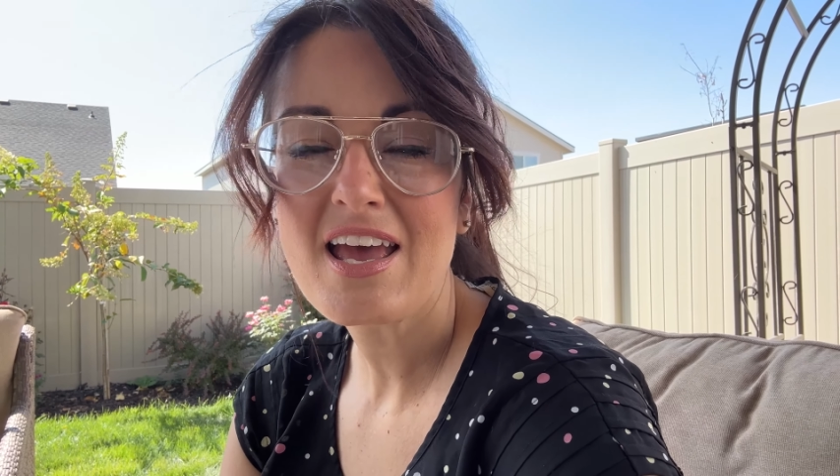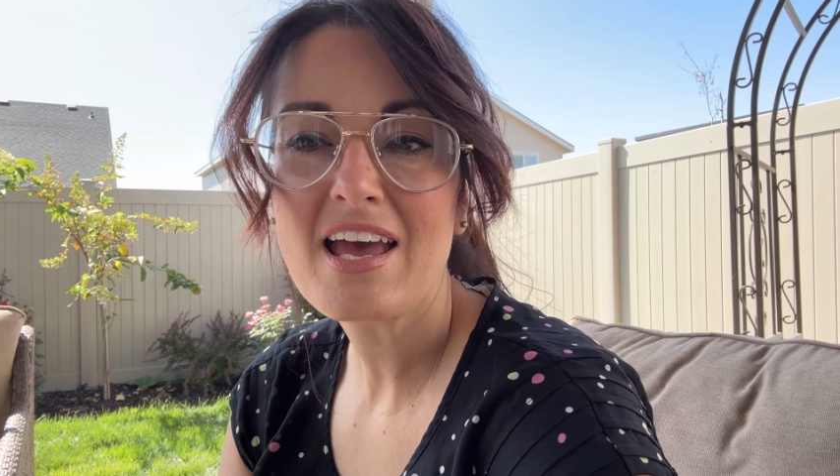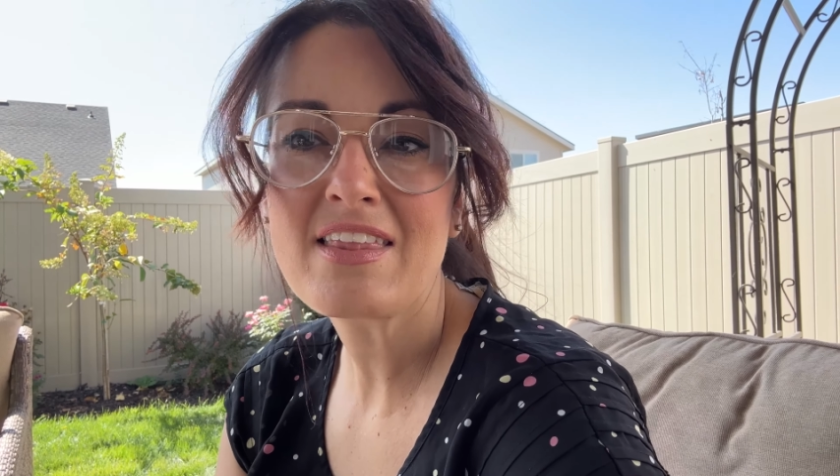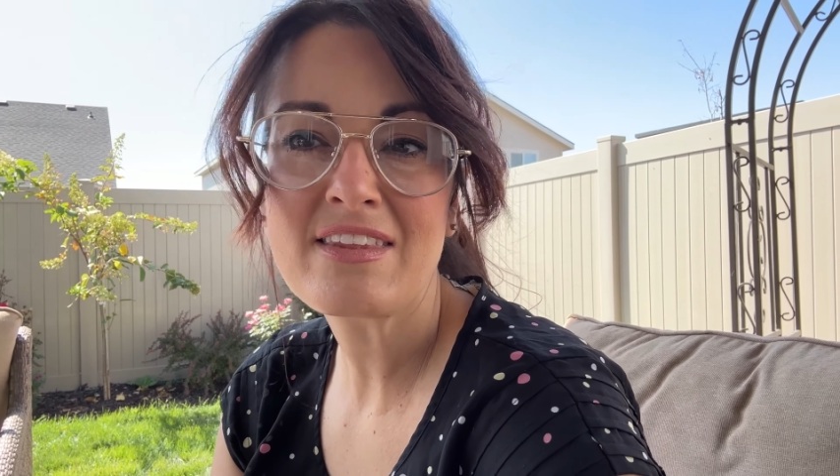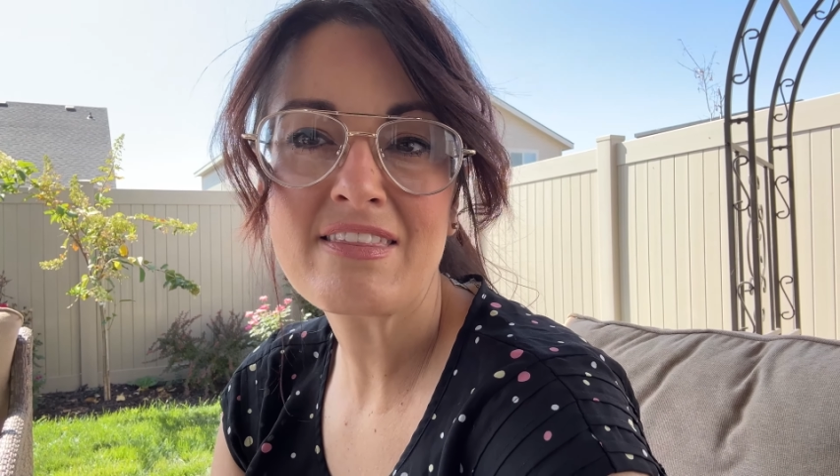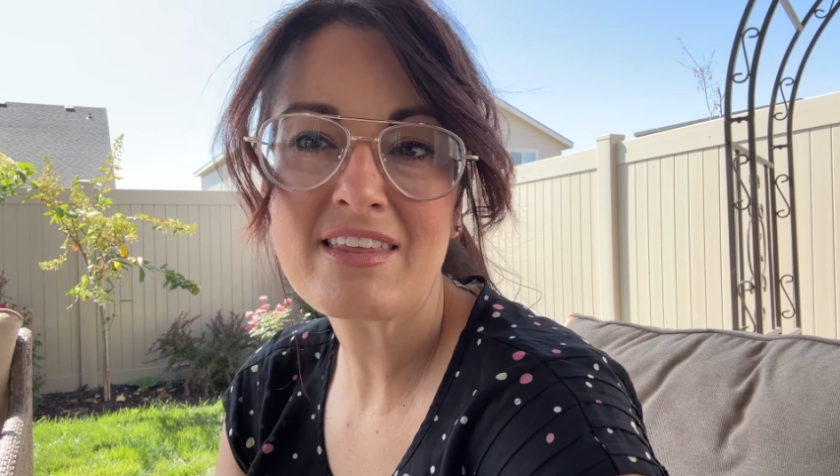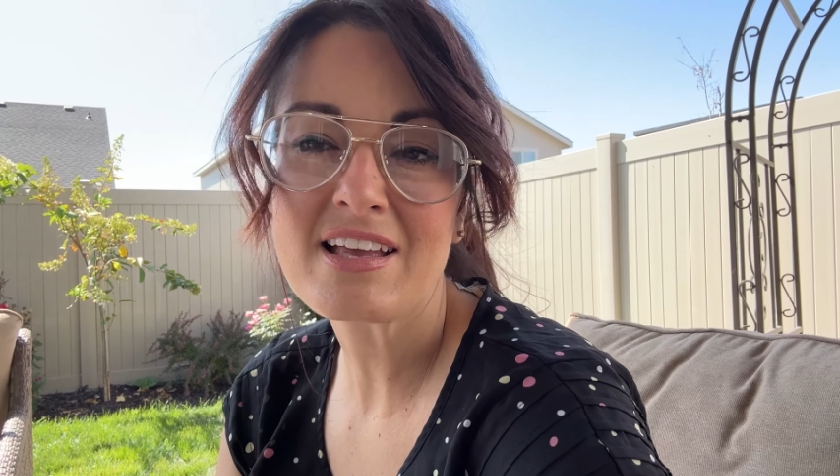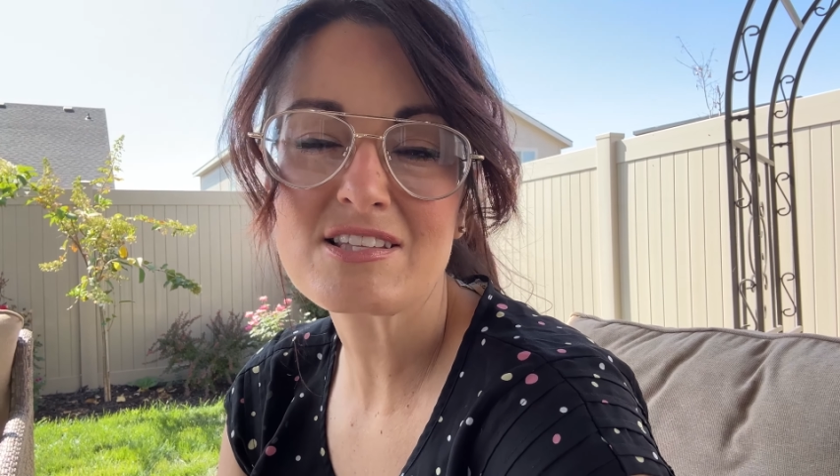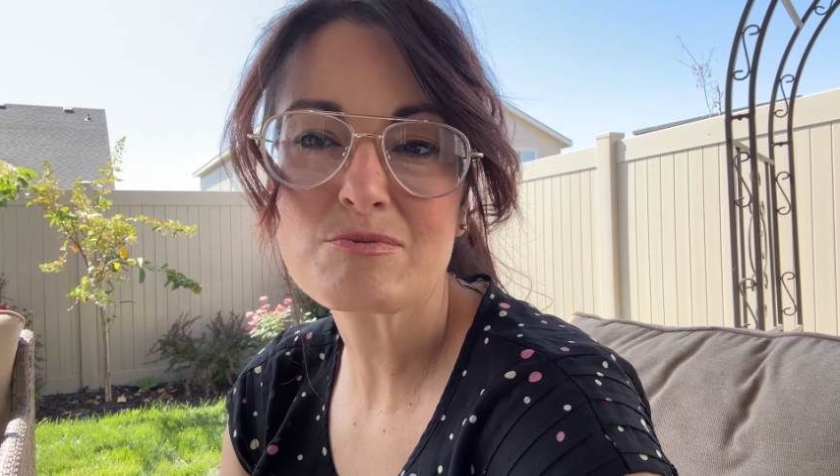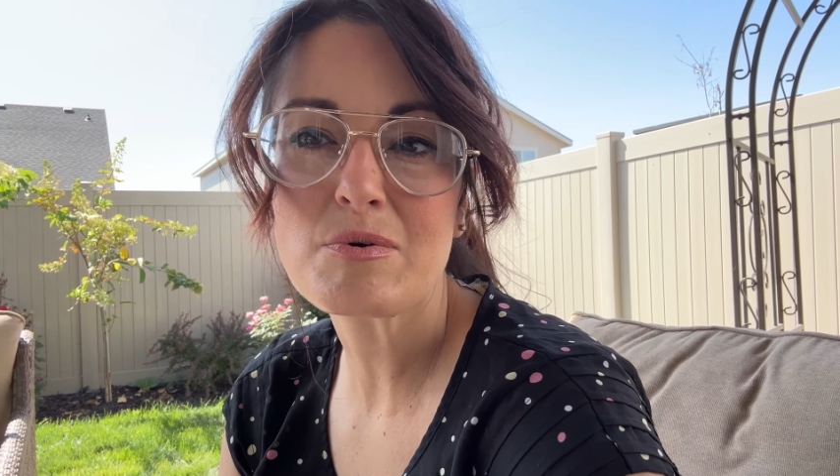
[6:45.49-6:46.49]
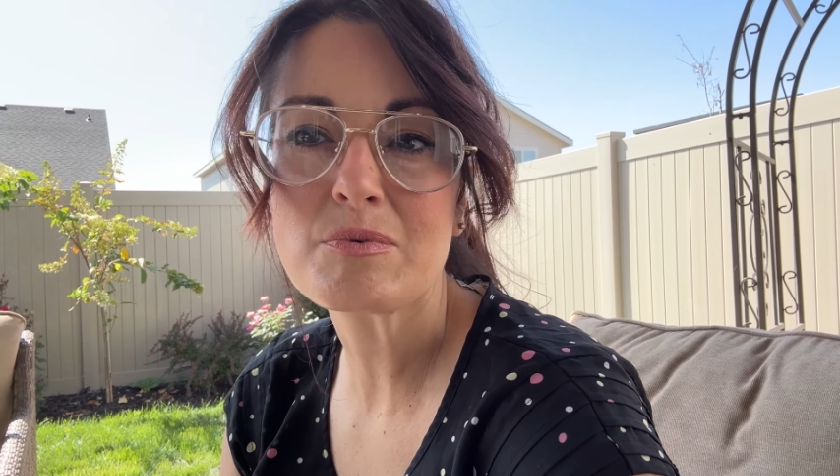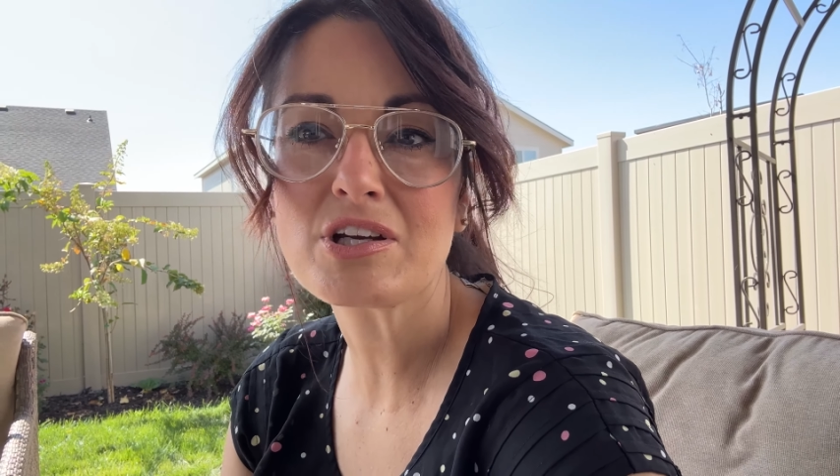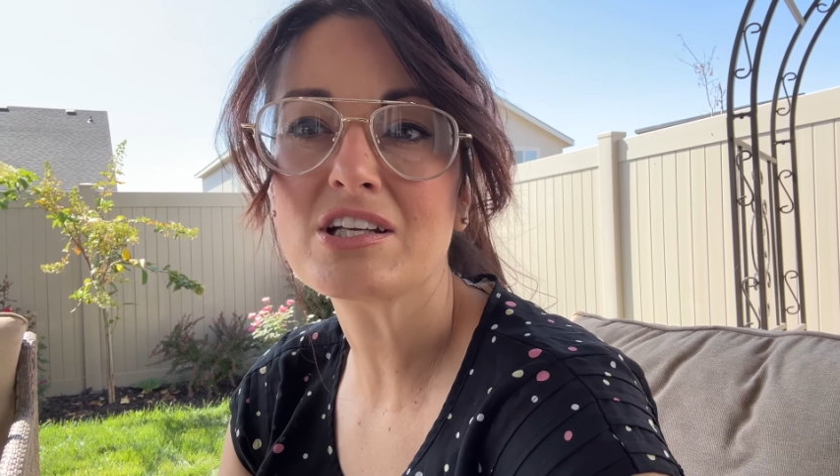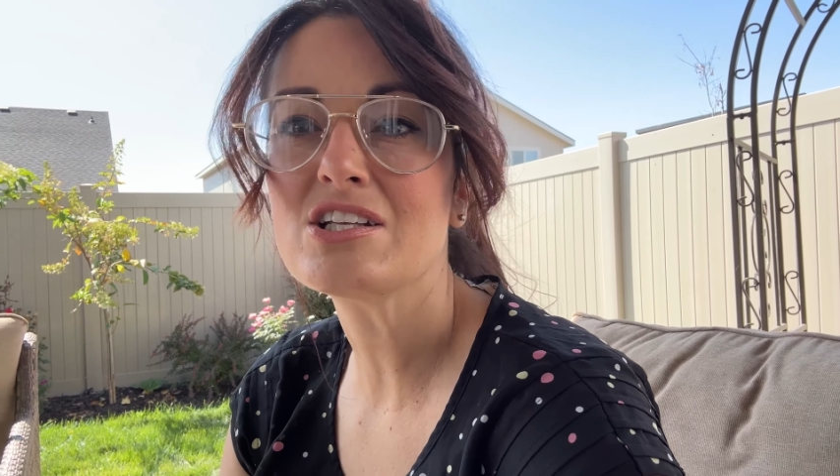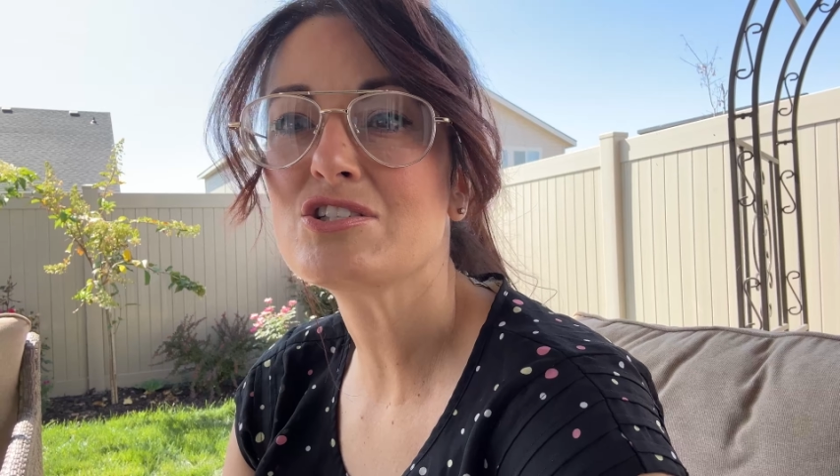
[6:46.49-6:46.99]
And then that's what we're
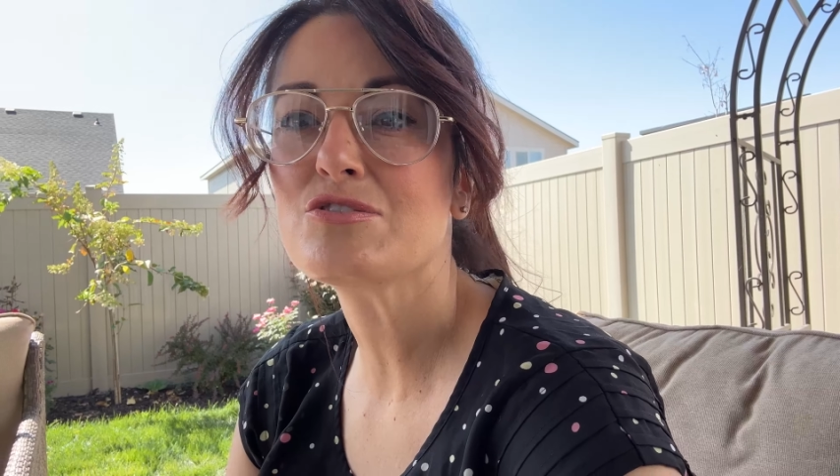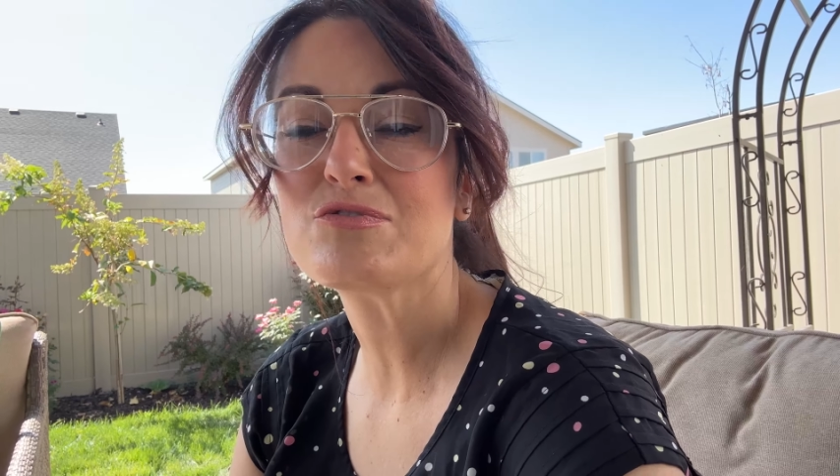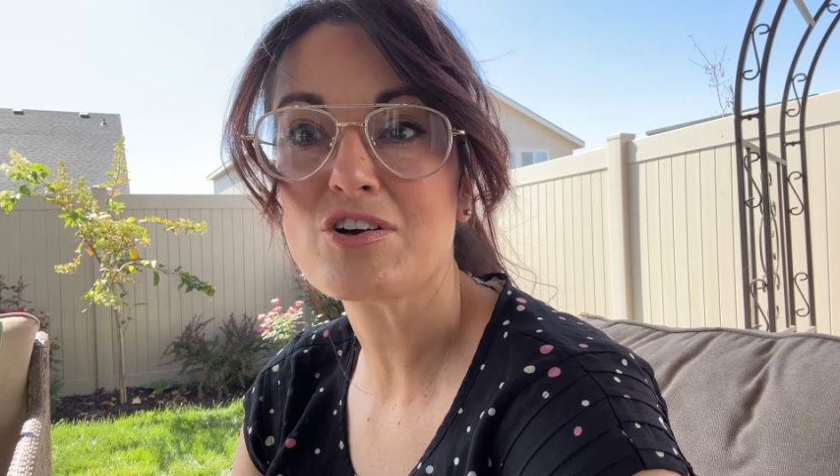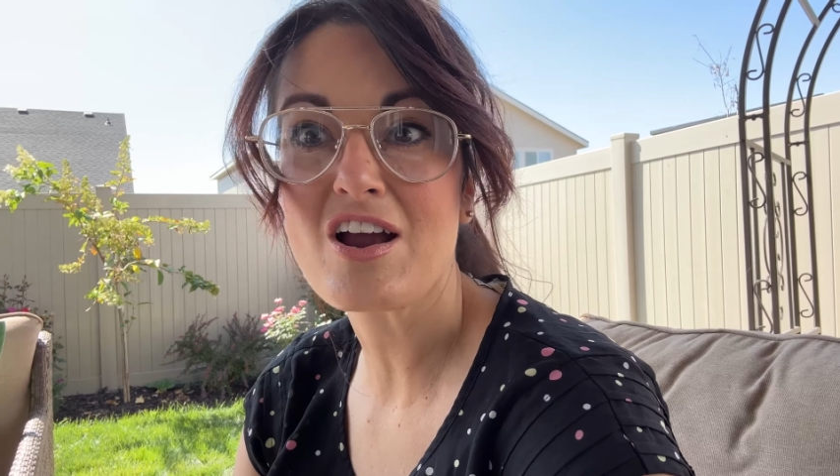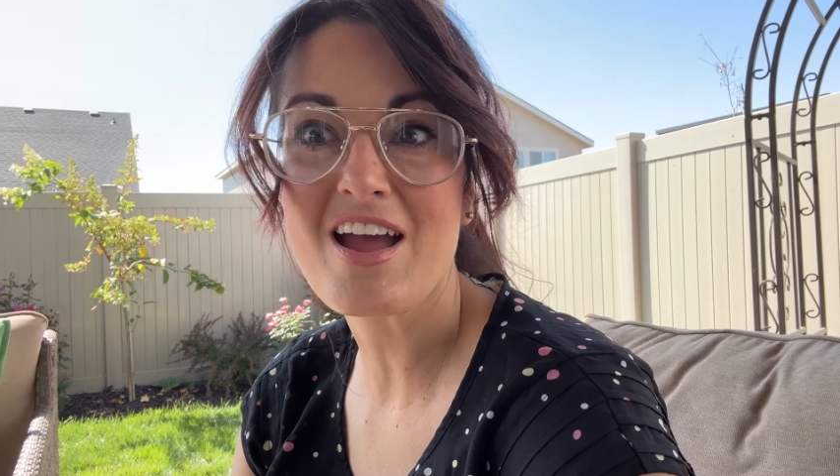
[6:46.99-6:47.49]
going to do for our